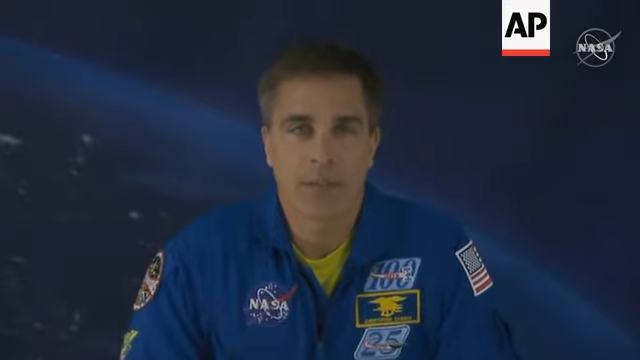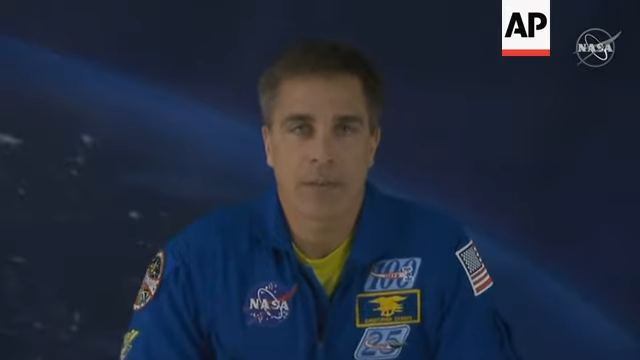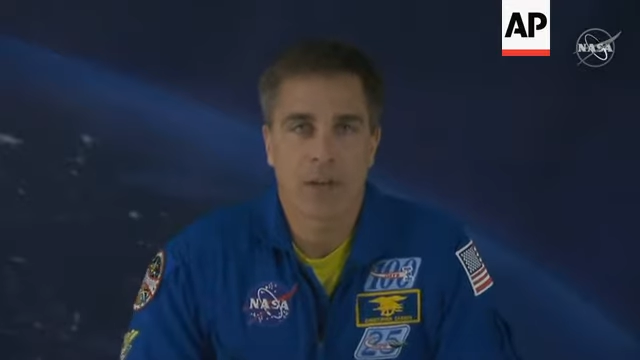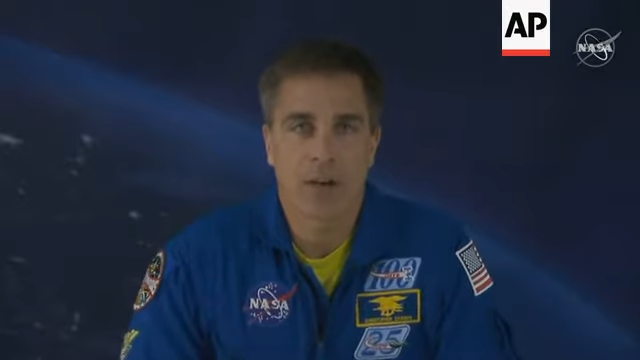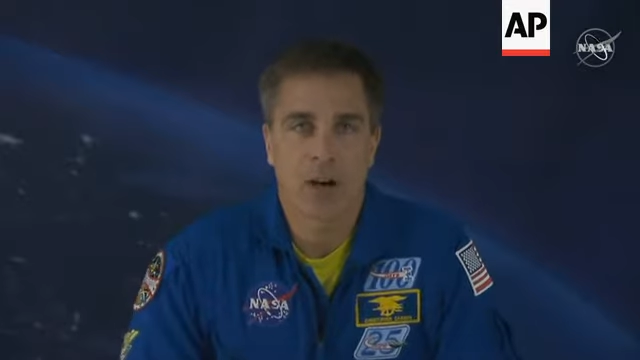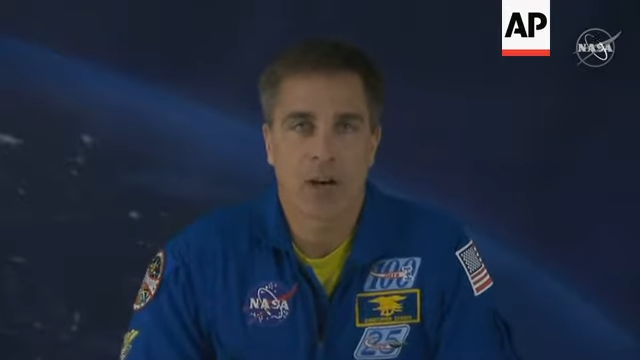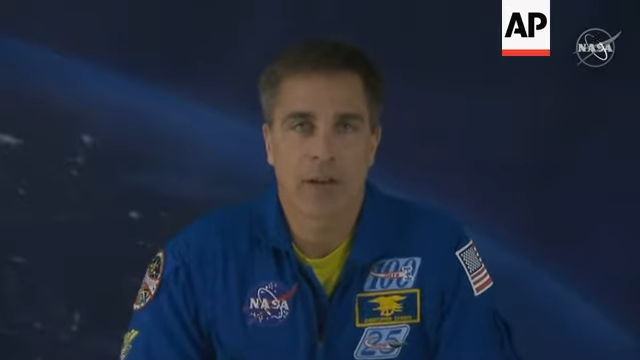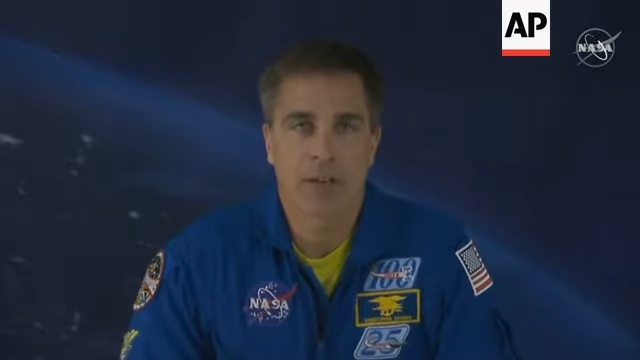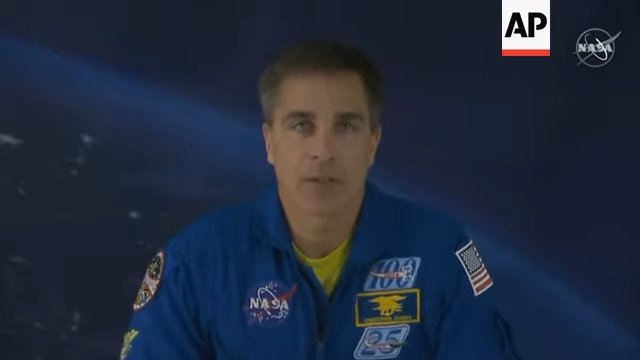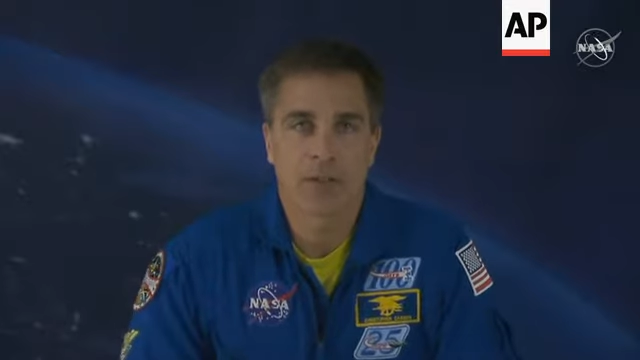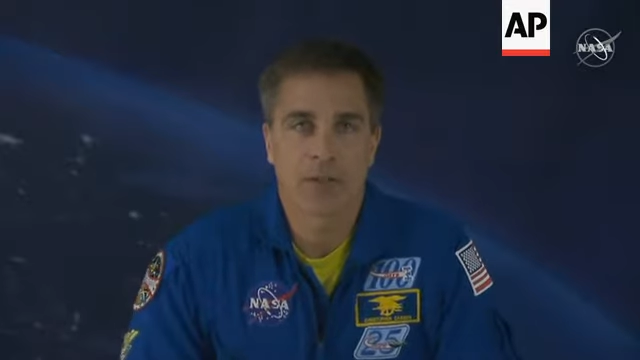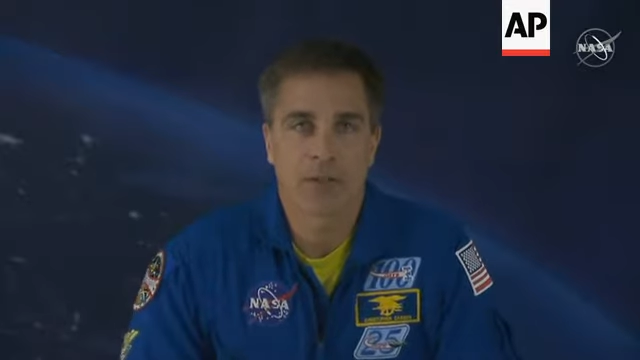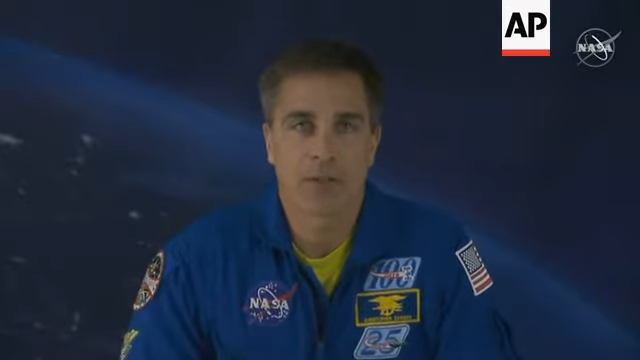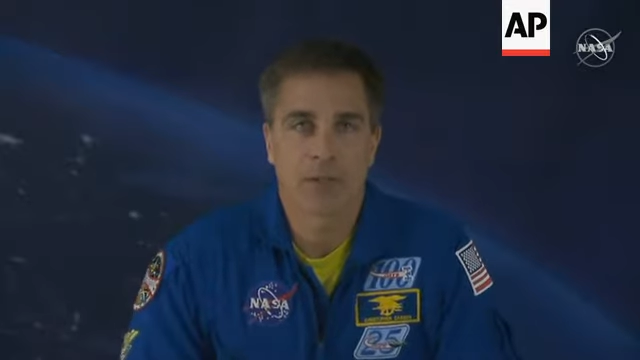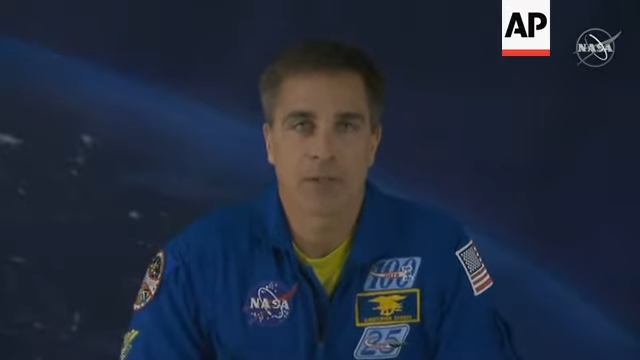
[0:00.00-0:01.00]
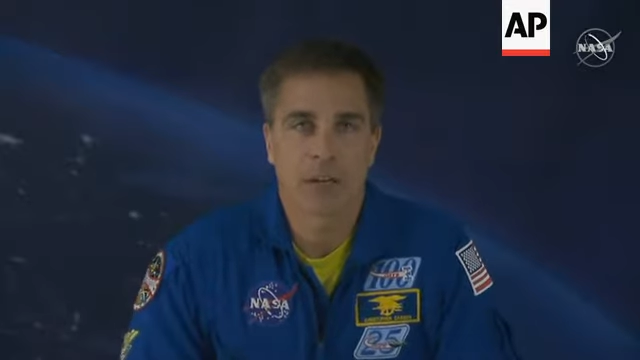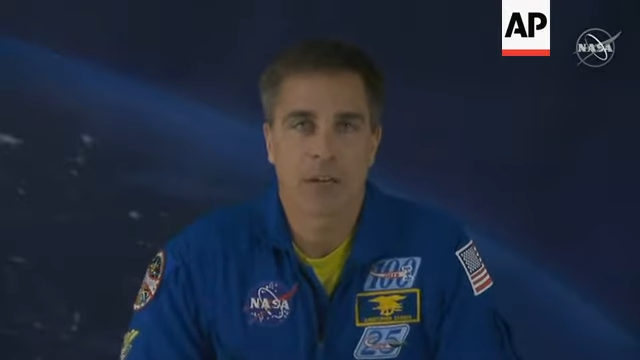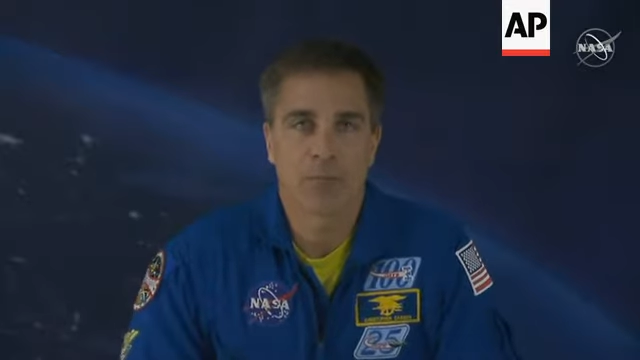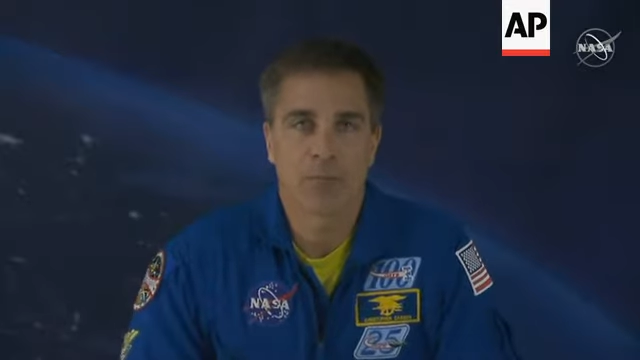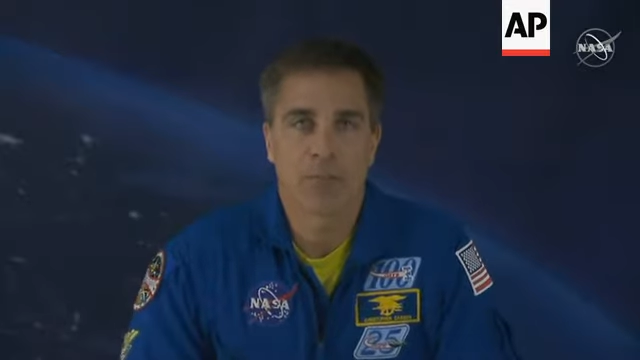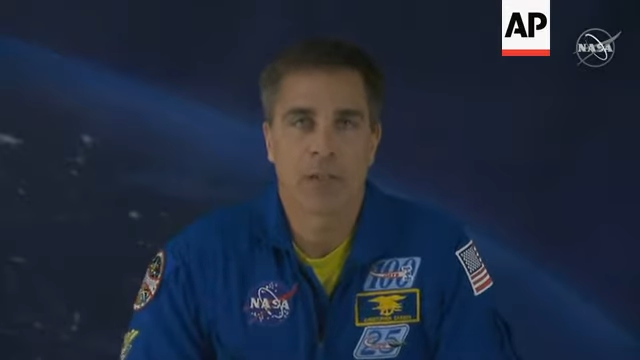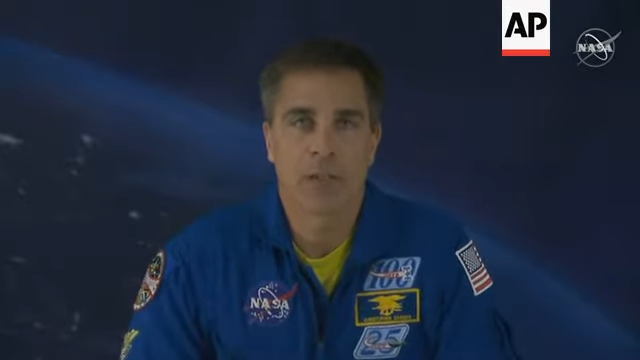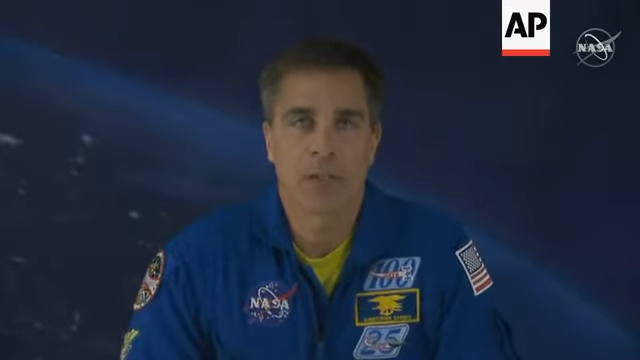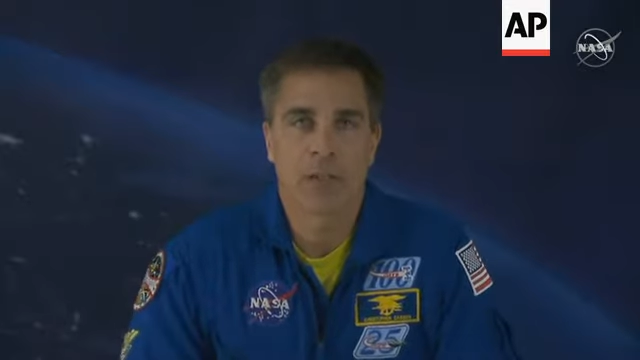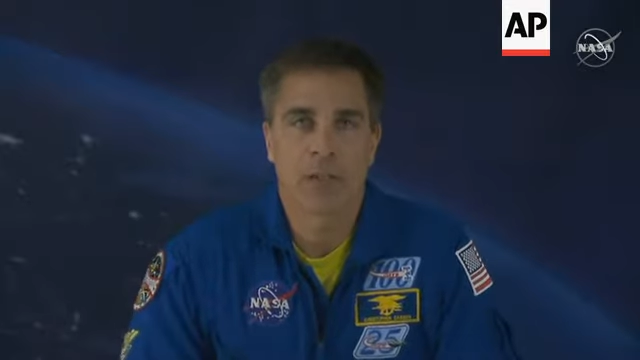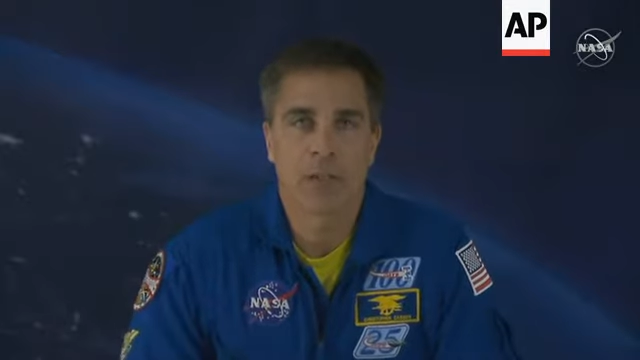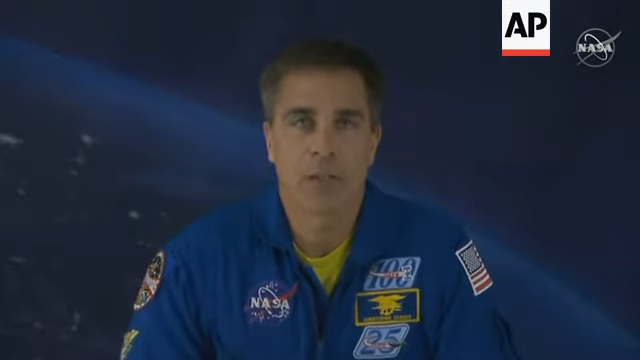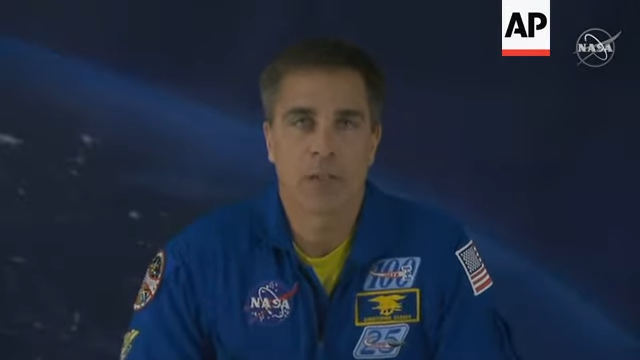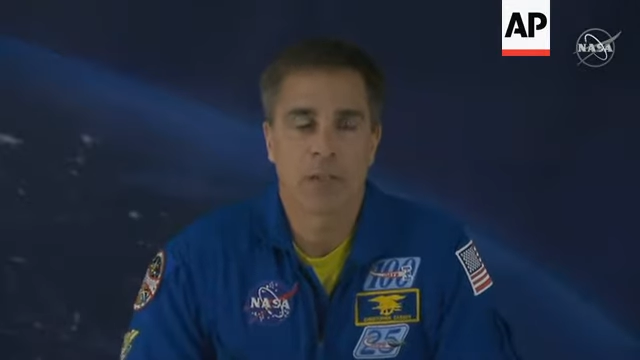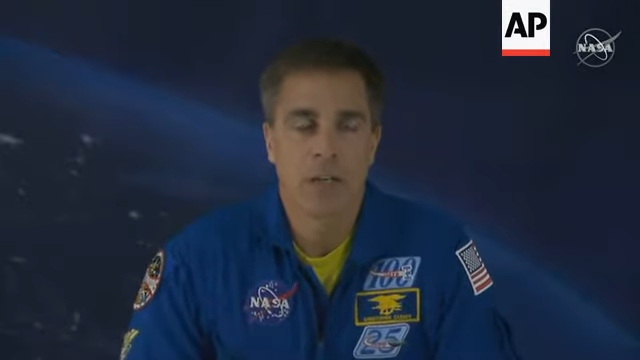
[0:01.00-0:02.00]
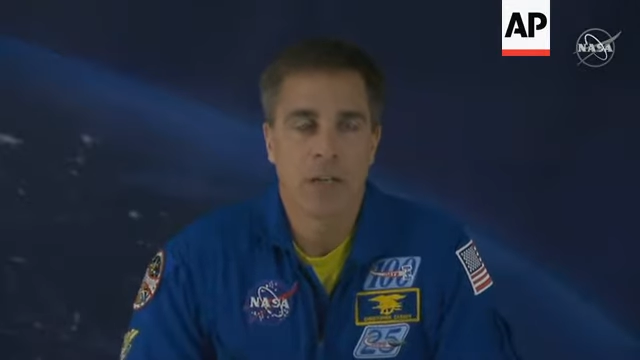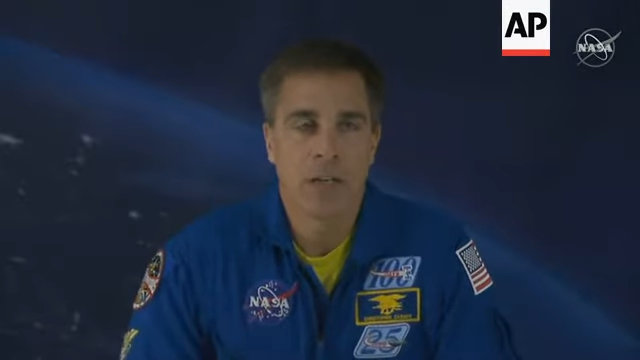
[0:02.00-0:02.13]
cottage type buildings,